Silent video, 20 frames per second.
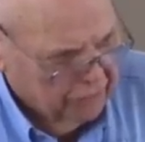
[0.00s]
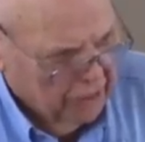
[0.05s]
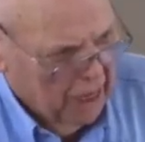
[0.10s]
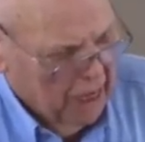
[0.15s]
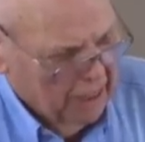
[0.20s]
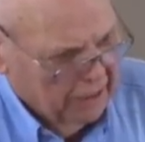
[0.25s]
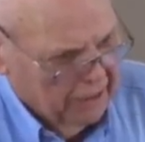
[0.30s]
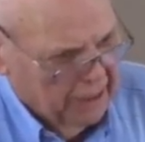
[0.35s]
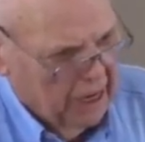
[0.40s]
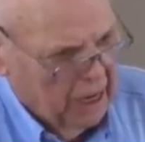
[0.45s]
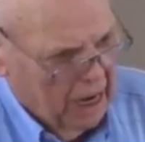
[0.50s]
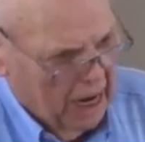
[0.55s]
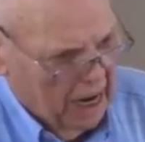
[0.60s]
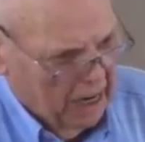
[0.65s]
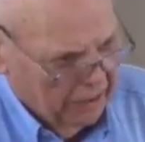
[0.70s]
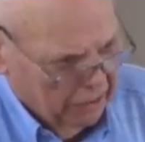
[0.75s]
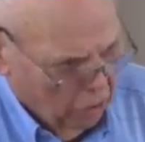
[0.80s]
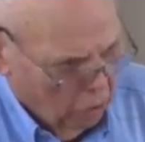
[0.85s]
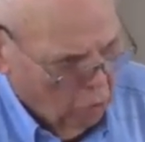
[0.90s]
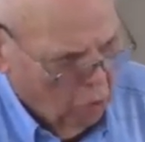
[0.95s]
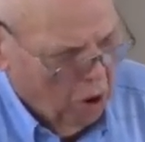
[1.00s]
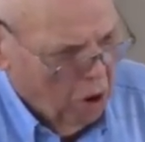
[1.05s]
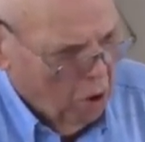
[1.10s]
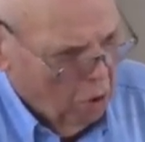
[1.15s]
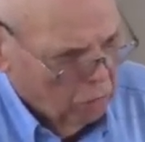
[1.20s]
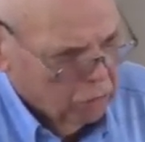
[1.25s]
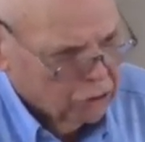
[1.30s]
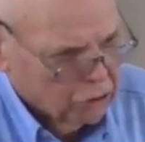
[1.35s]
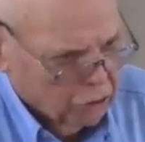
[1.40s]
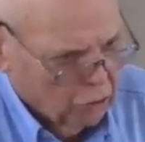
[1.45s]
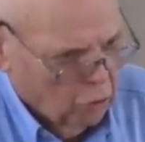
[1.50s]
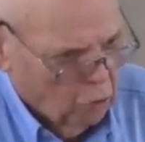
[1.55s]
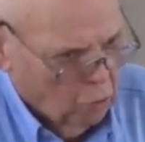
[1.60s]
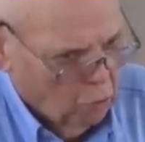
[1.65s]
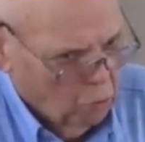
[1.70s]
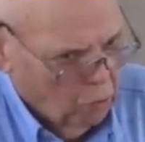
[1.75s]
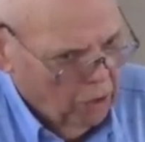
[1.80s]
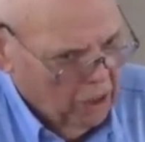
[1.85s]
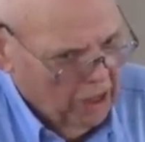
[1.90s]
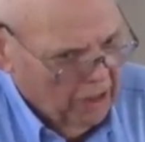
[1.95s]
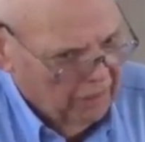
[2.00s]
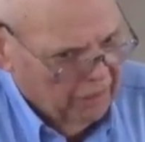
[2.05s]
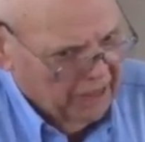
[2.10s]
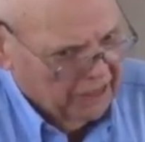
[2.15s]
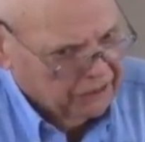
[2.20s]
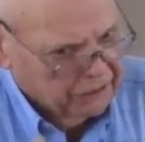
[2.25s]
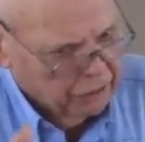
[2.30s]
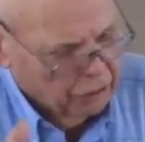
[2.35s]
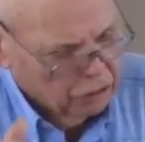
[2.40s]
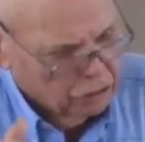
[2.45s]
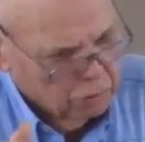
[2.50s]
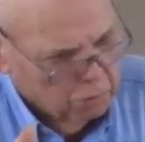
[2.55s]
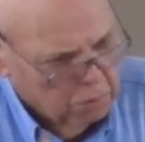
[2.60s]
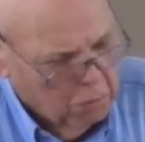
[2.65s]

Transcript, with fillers: Mm-hmm. Now I know also that there's